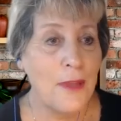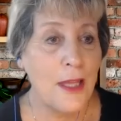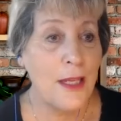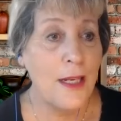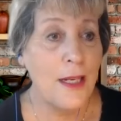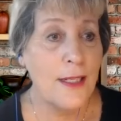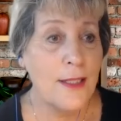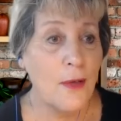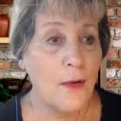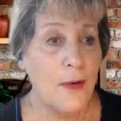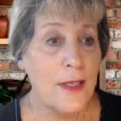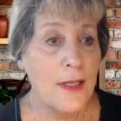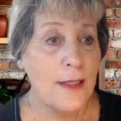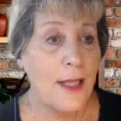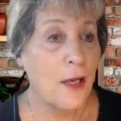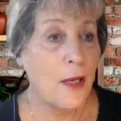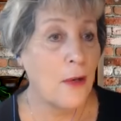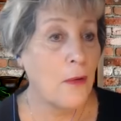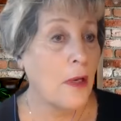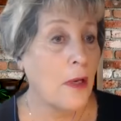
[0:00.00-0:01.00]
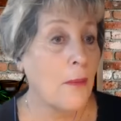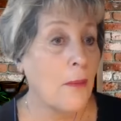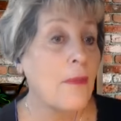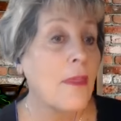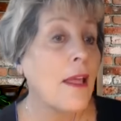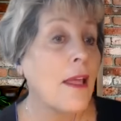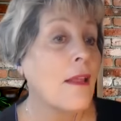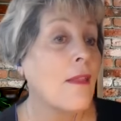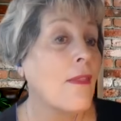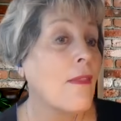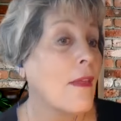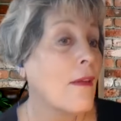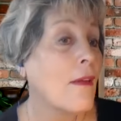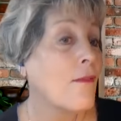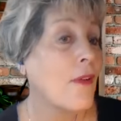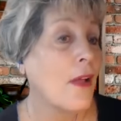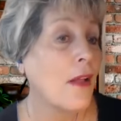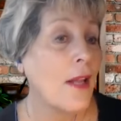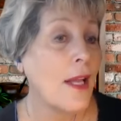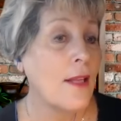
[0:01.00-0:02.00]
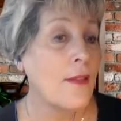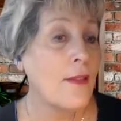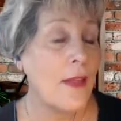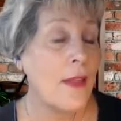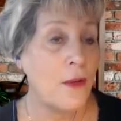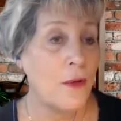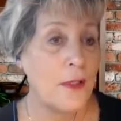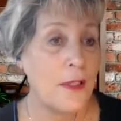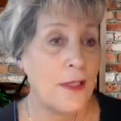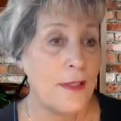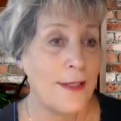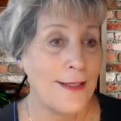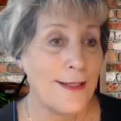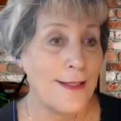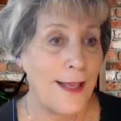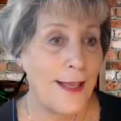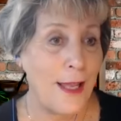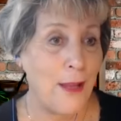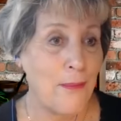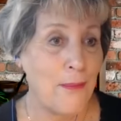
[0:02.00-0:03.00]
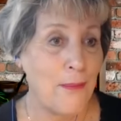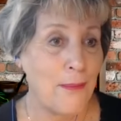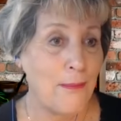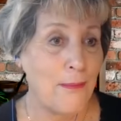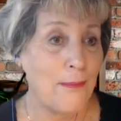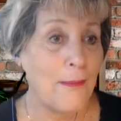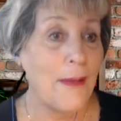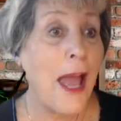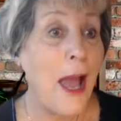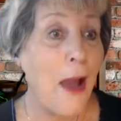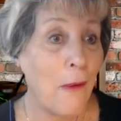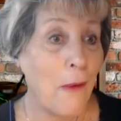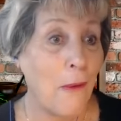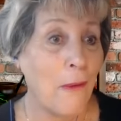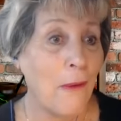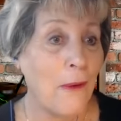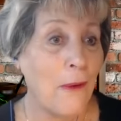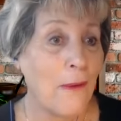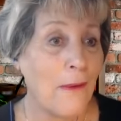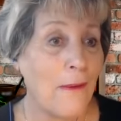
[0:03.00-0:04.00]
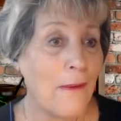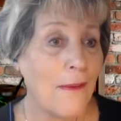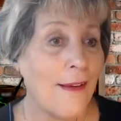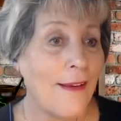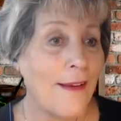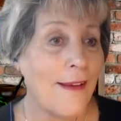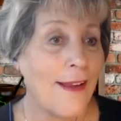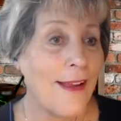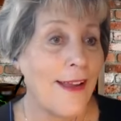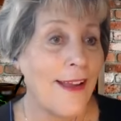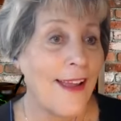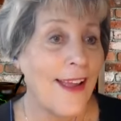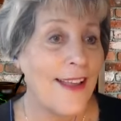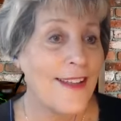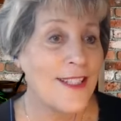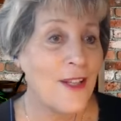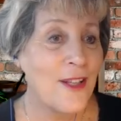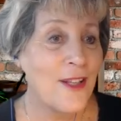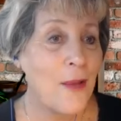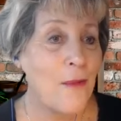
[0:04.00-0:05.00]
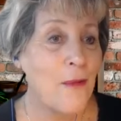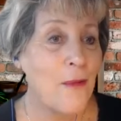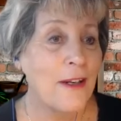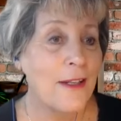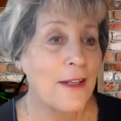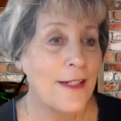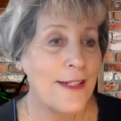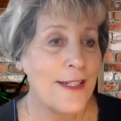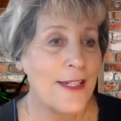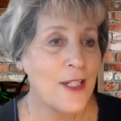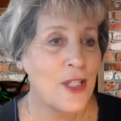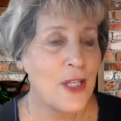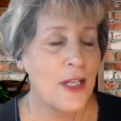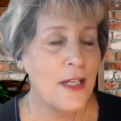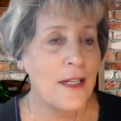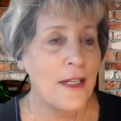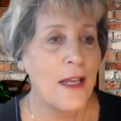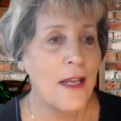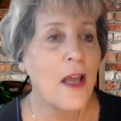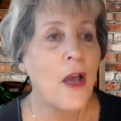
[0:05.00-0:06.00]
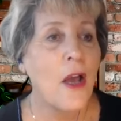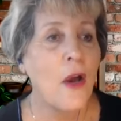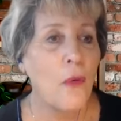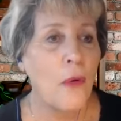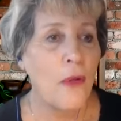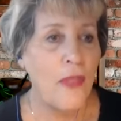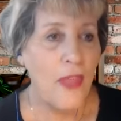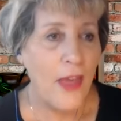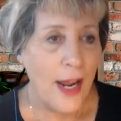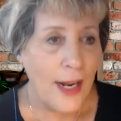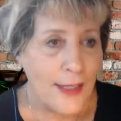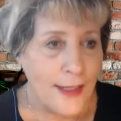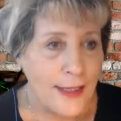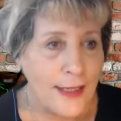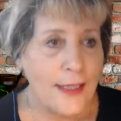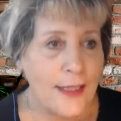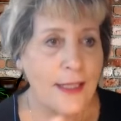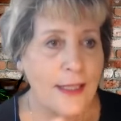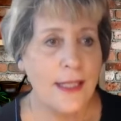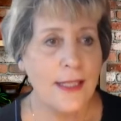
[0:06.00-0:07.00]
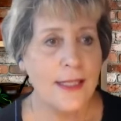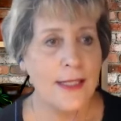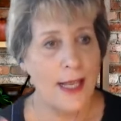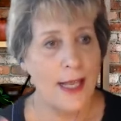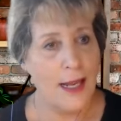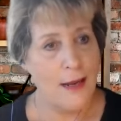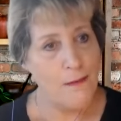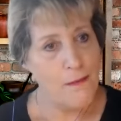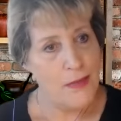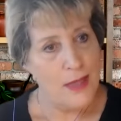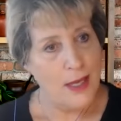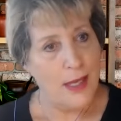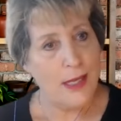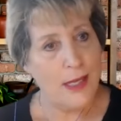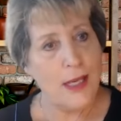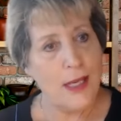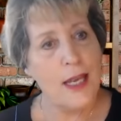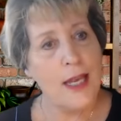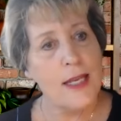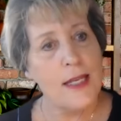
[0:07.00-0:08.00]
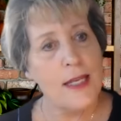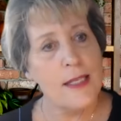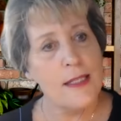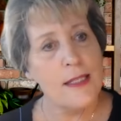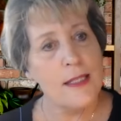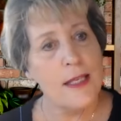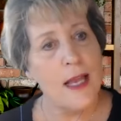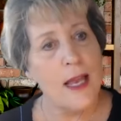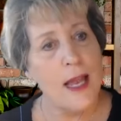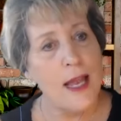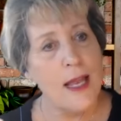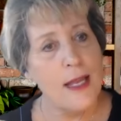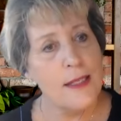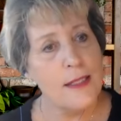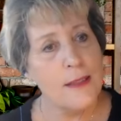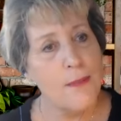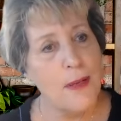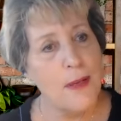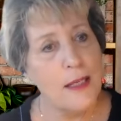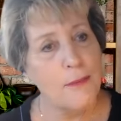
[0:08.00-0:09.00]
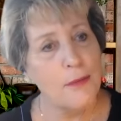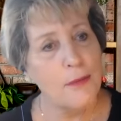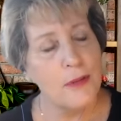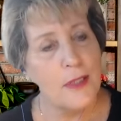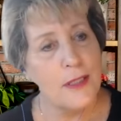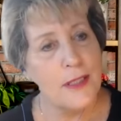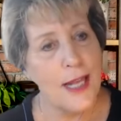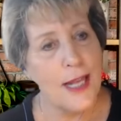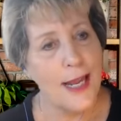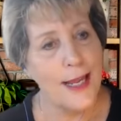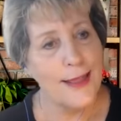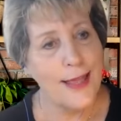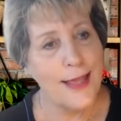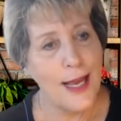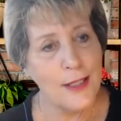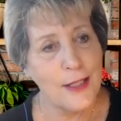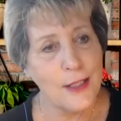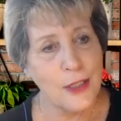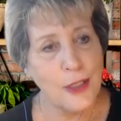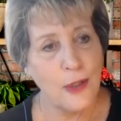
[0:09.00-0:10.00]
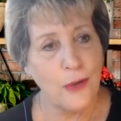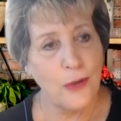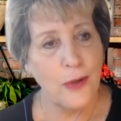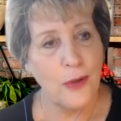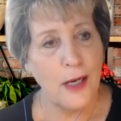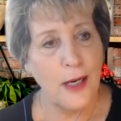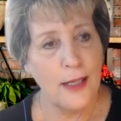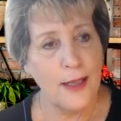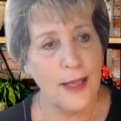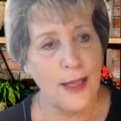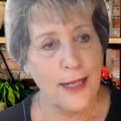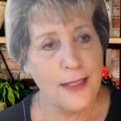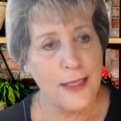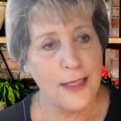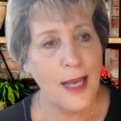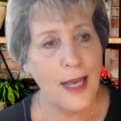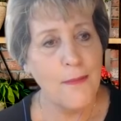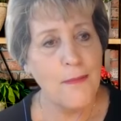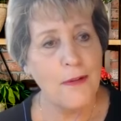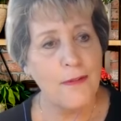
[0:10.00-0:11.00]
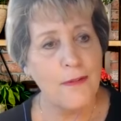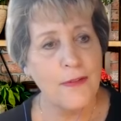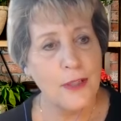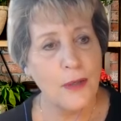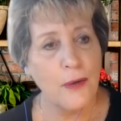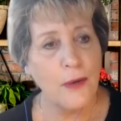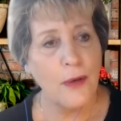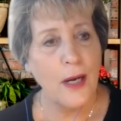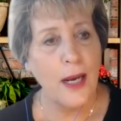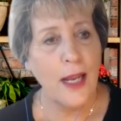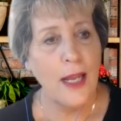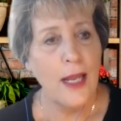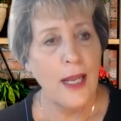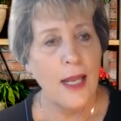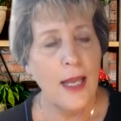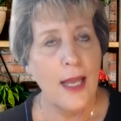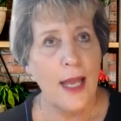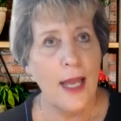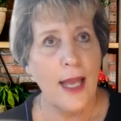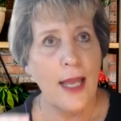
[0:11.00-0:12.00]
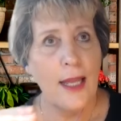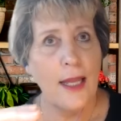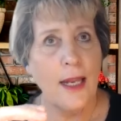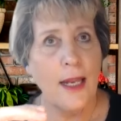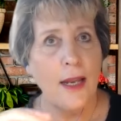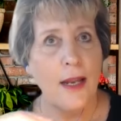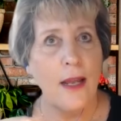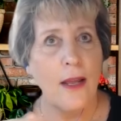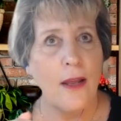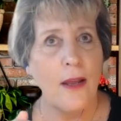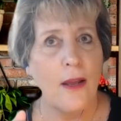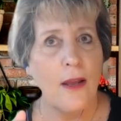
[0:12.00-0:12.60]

then. So as they grew up, they felt like they couldn't escape now. And so they were conditioned. Well, that's the same thing is being able to take that story, that type of story, and